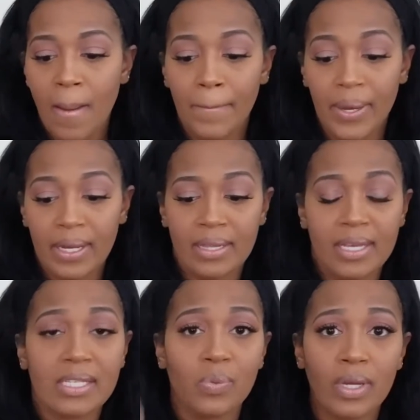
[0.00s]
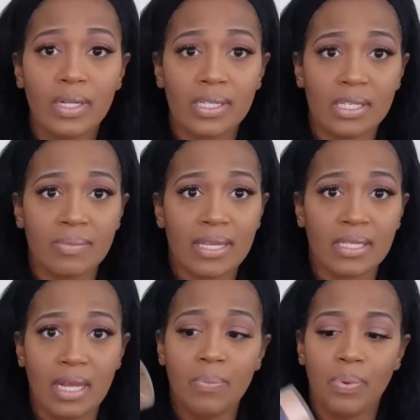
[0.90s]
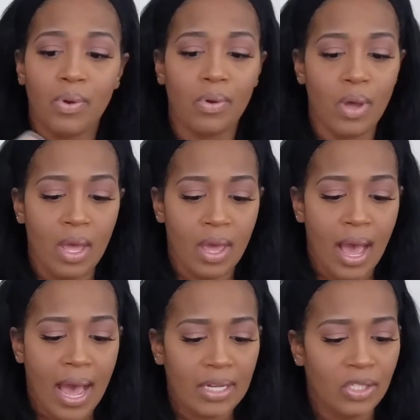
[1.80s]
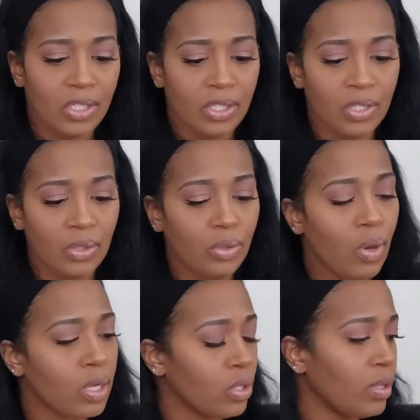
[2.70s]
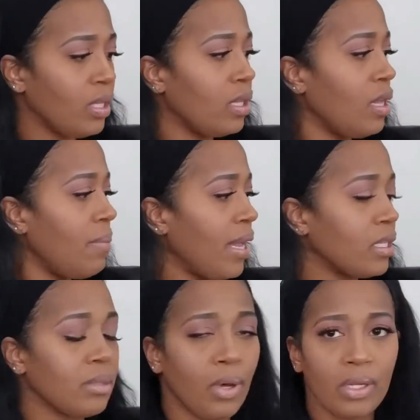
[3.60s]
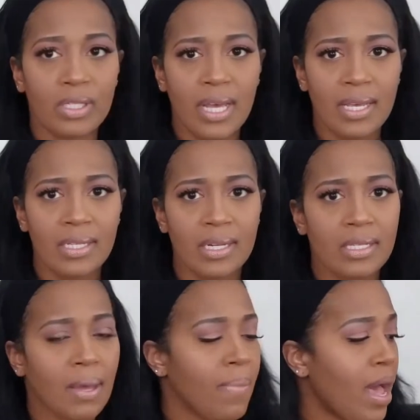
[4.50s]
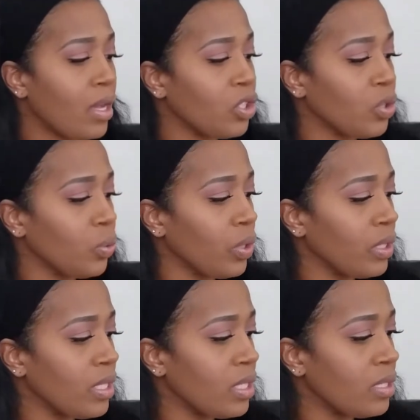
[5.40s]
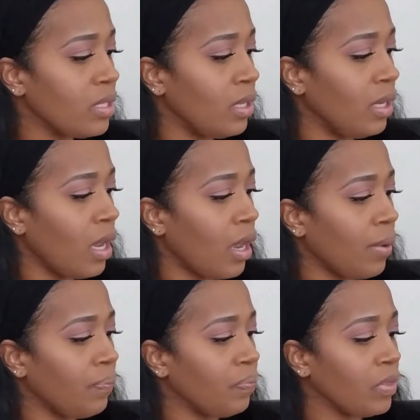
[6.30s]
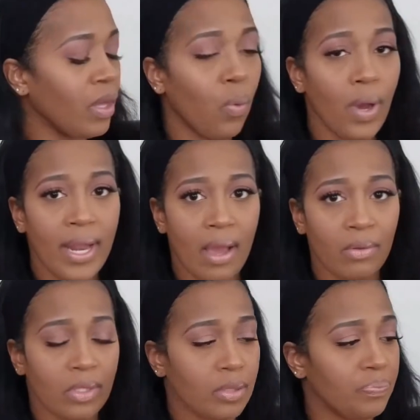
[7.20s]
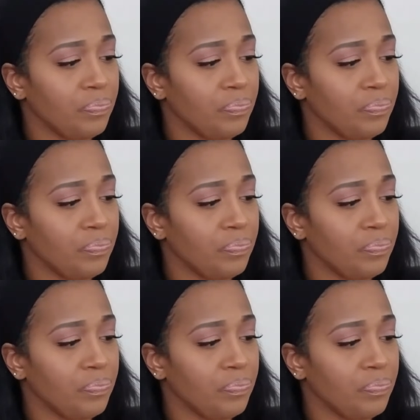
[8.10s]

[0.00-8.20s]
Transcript: But this one, this is my staple. I do also think that they make a smaller size in this. I'm not sure. This is the um the one ounce,